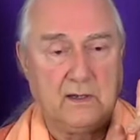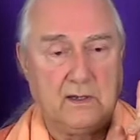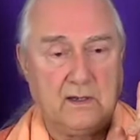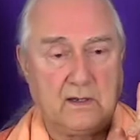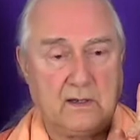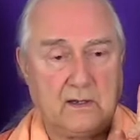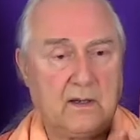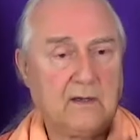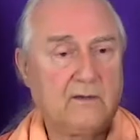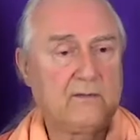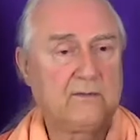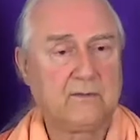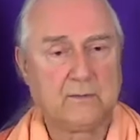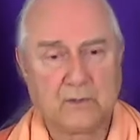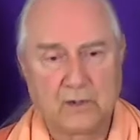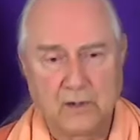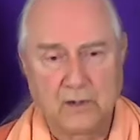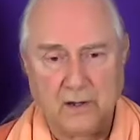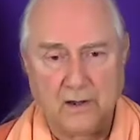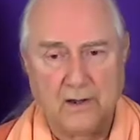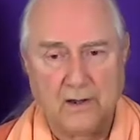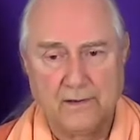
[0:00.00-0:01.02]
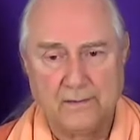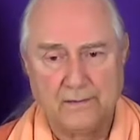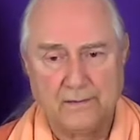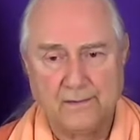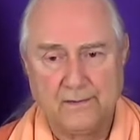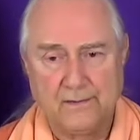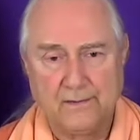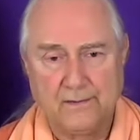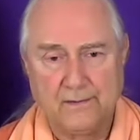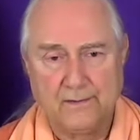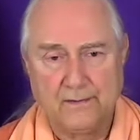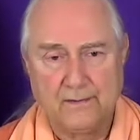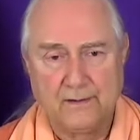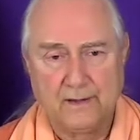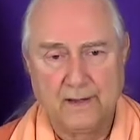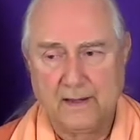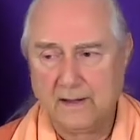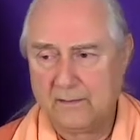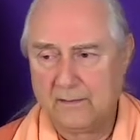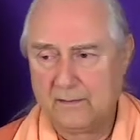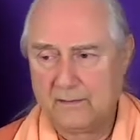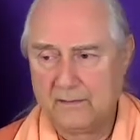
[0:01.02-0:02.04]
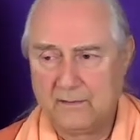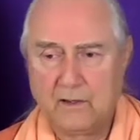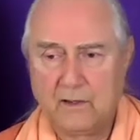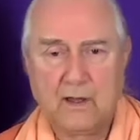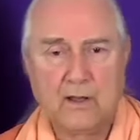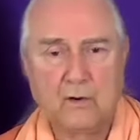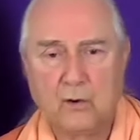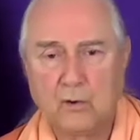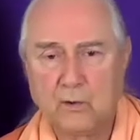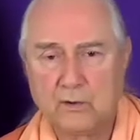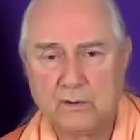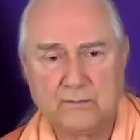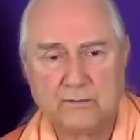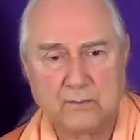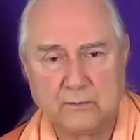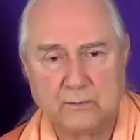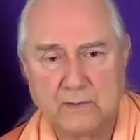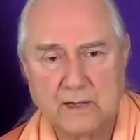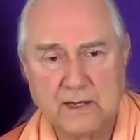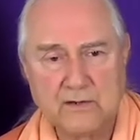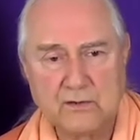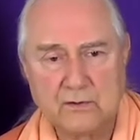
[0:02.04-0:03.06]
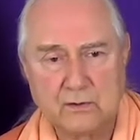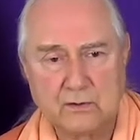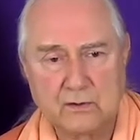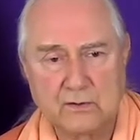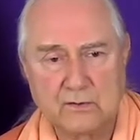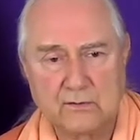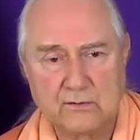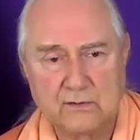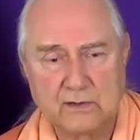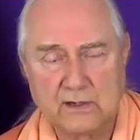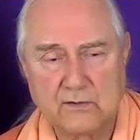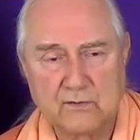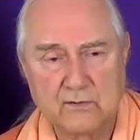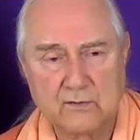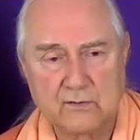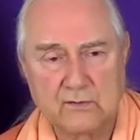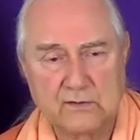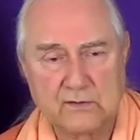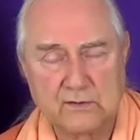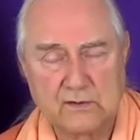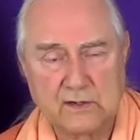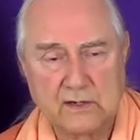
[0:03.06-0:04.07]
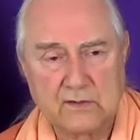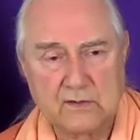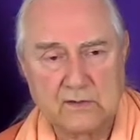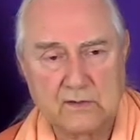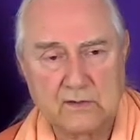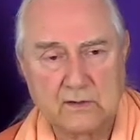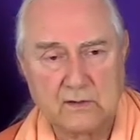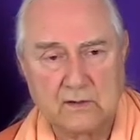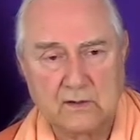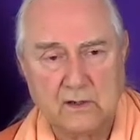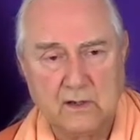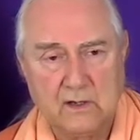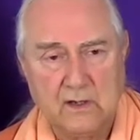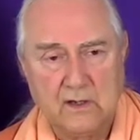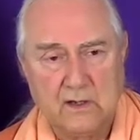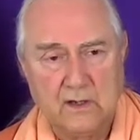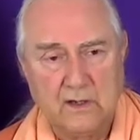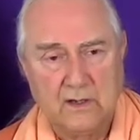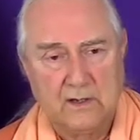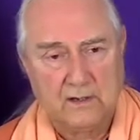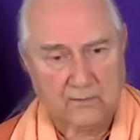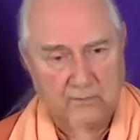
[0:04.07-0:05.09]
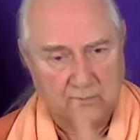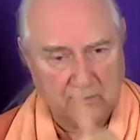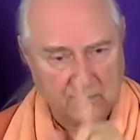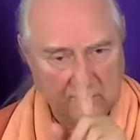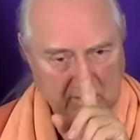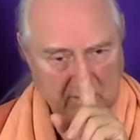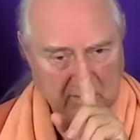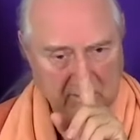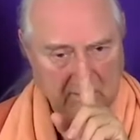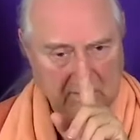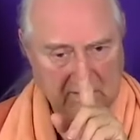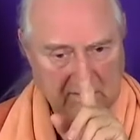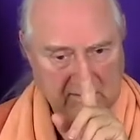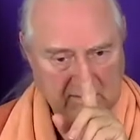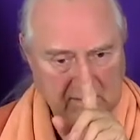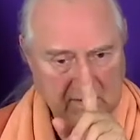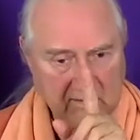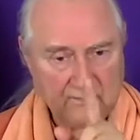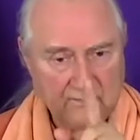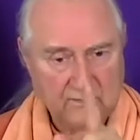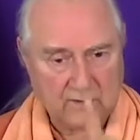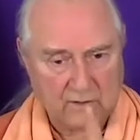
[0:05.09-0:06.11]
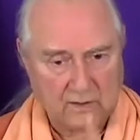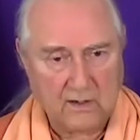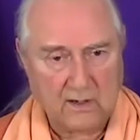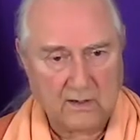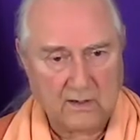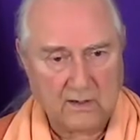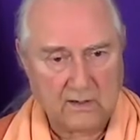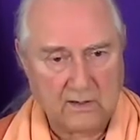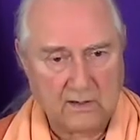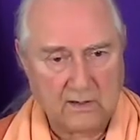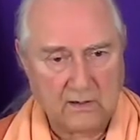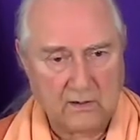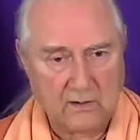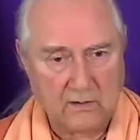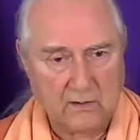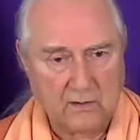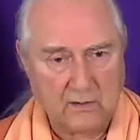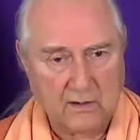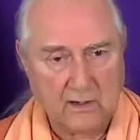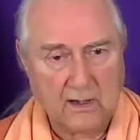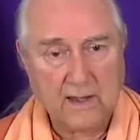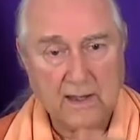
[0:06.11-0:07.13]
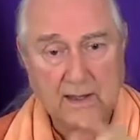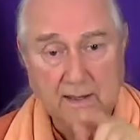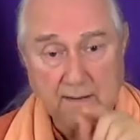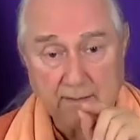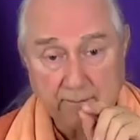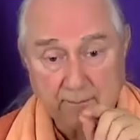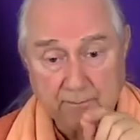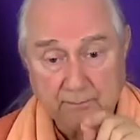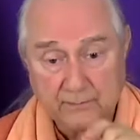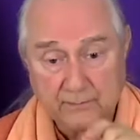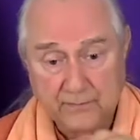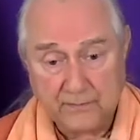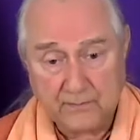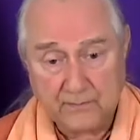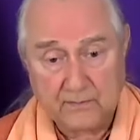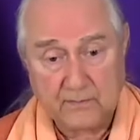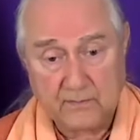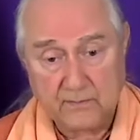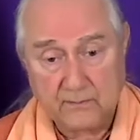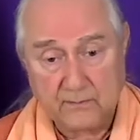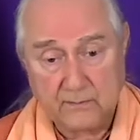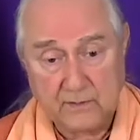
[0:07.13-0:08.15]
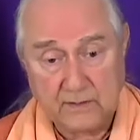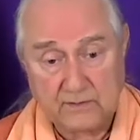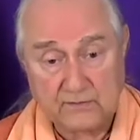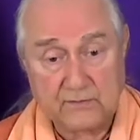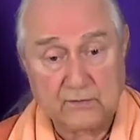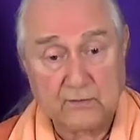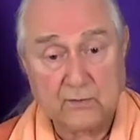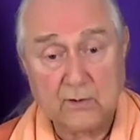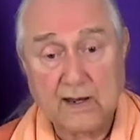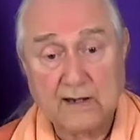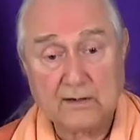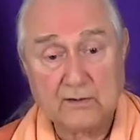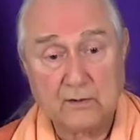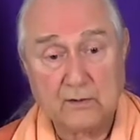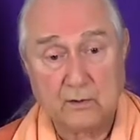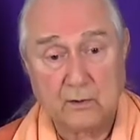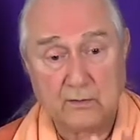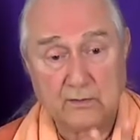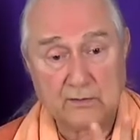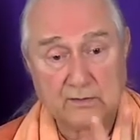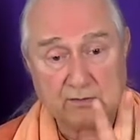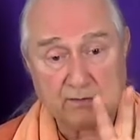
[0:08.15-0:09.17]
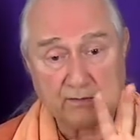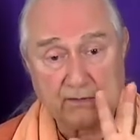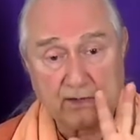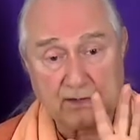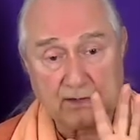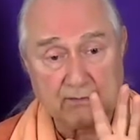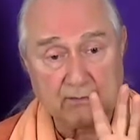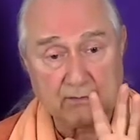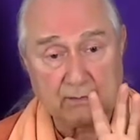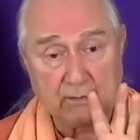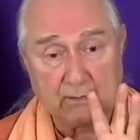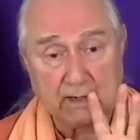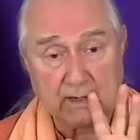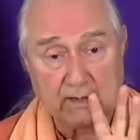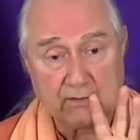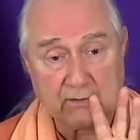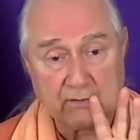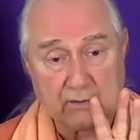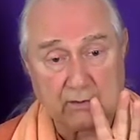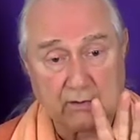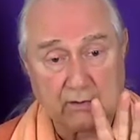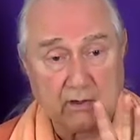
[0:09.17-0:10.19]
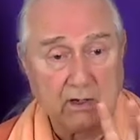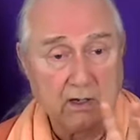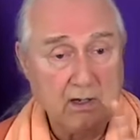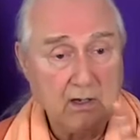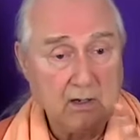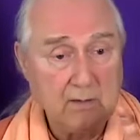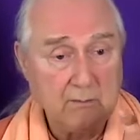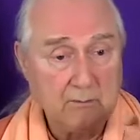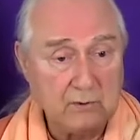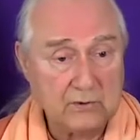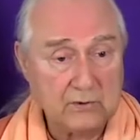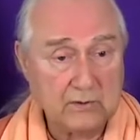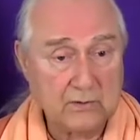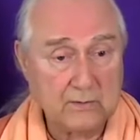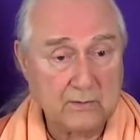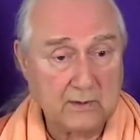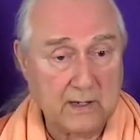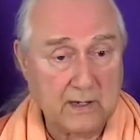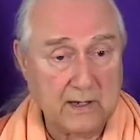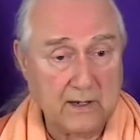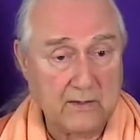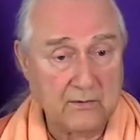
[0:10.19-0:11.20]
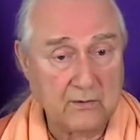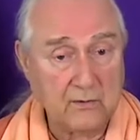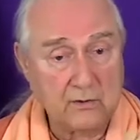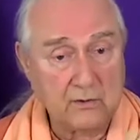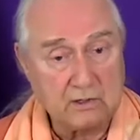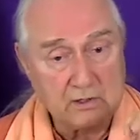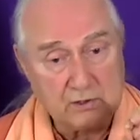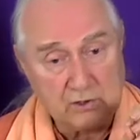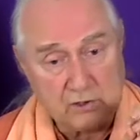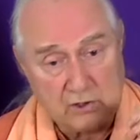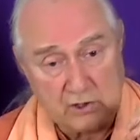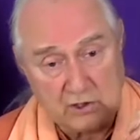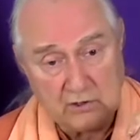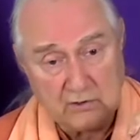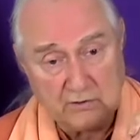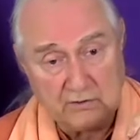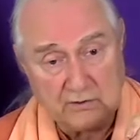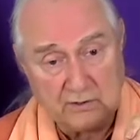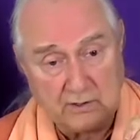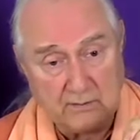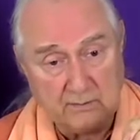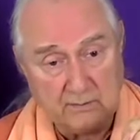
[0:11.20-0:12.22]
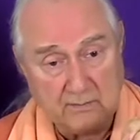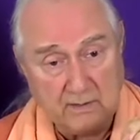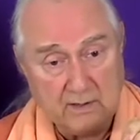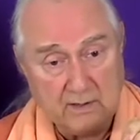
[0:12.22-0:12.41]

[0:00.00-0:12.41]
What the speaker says: not from God, and not only from nature, because nature's insentient. It was myself that got in here and extracted all these things from nature, put them together, congealed them,